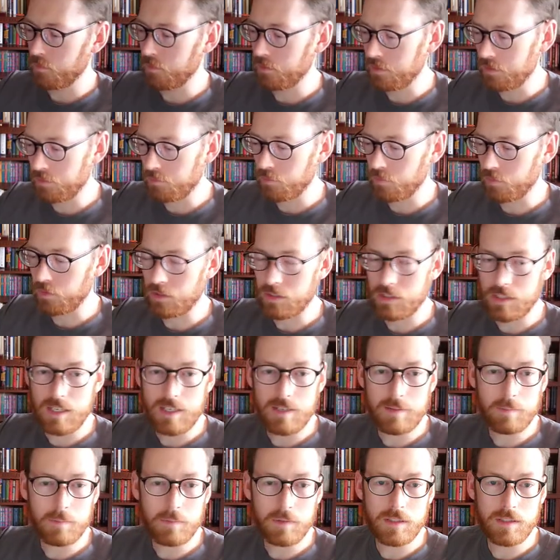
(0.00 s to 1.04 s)
we'll just keep
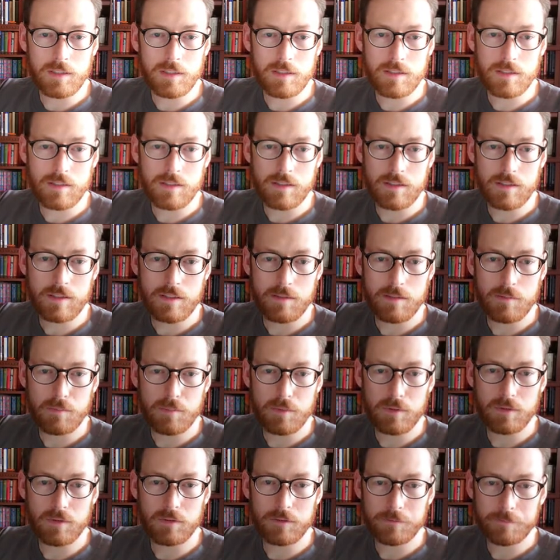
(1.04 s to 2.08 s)
this
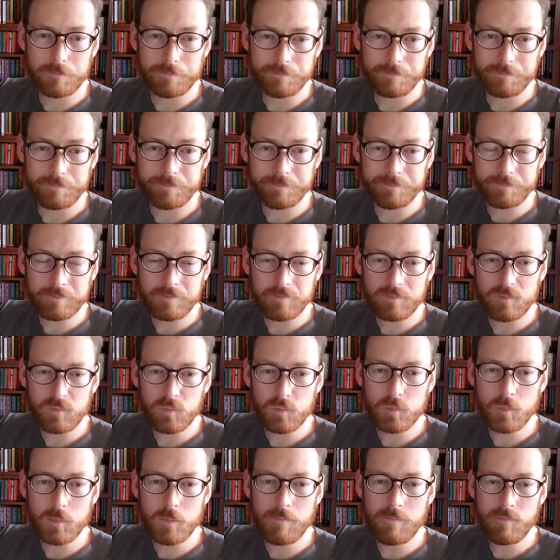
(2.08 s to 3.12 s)
simple
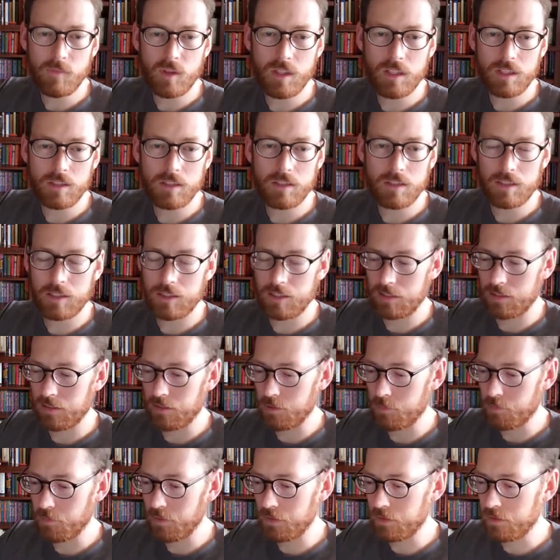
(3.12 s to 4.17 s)
and just
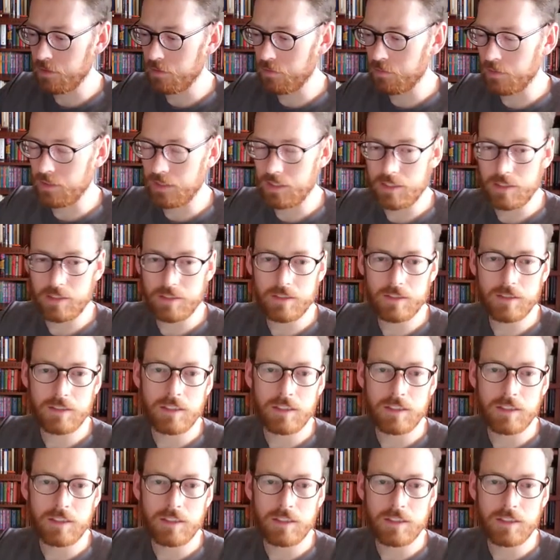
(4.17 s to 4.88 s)
put 2 in here.